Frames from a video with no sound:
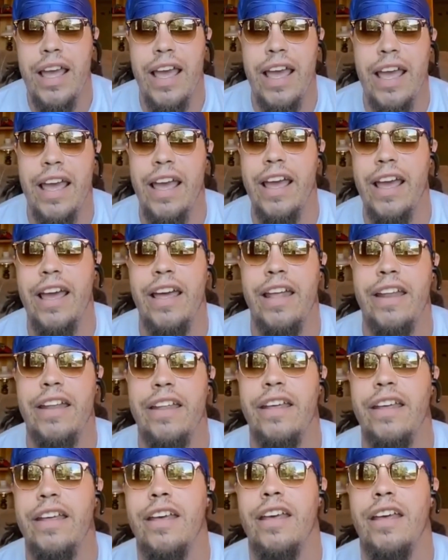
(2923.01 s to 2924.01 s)

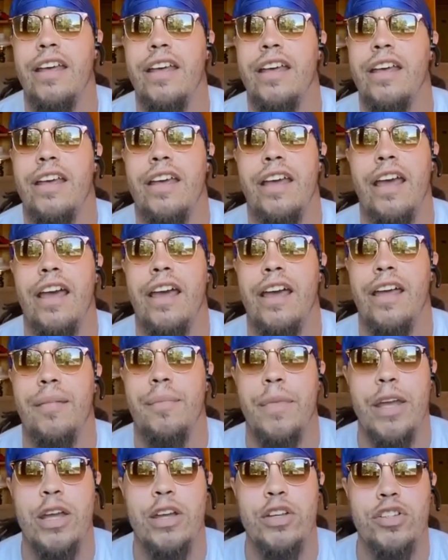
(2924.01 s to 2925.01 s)
And
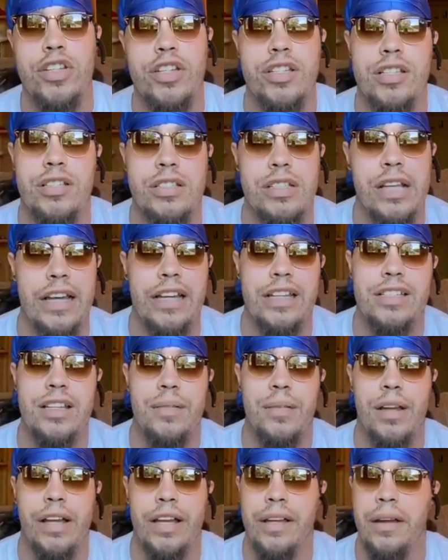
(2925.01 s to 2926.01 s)
here's just like
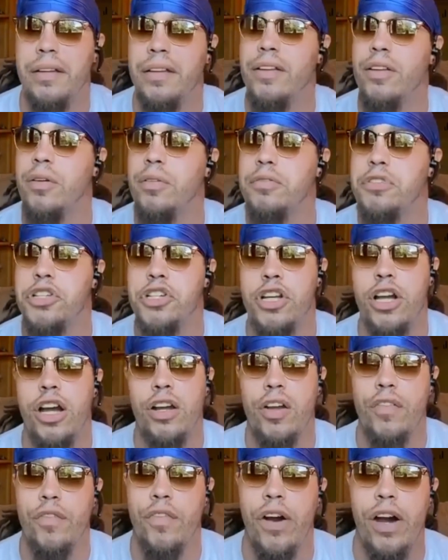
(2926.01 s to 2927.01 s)
a little
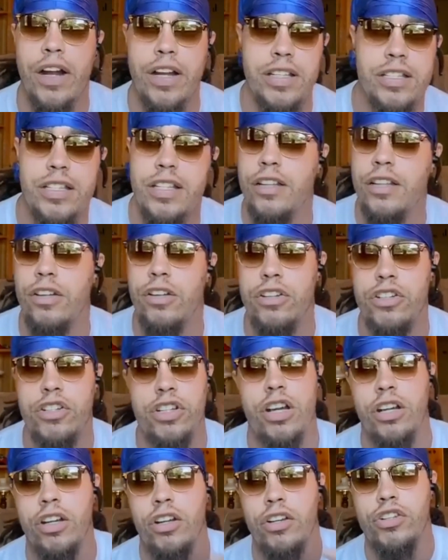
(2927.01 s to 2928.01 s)
chunk of honesty, a little
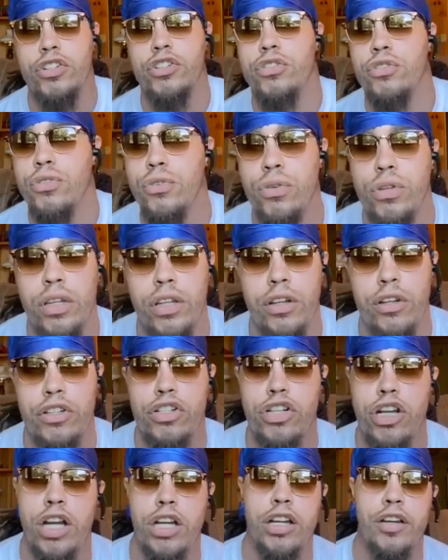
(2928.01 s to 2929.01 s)
chunk of truth, a little
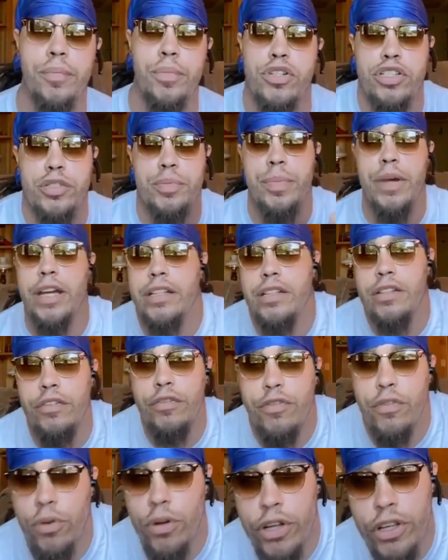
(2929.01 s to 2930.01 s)
chunk of
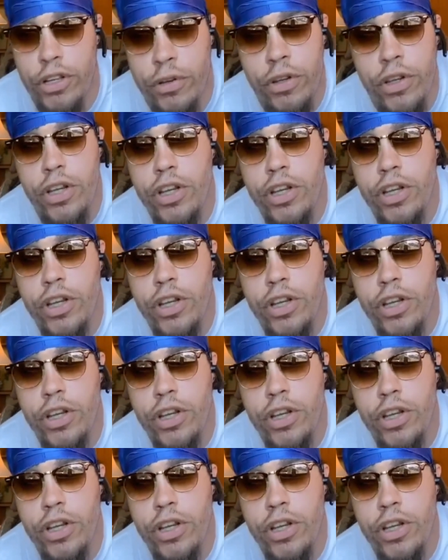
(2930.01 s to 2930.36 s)
perspective for you.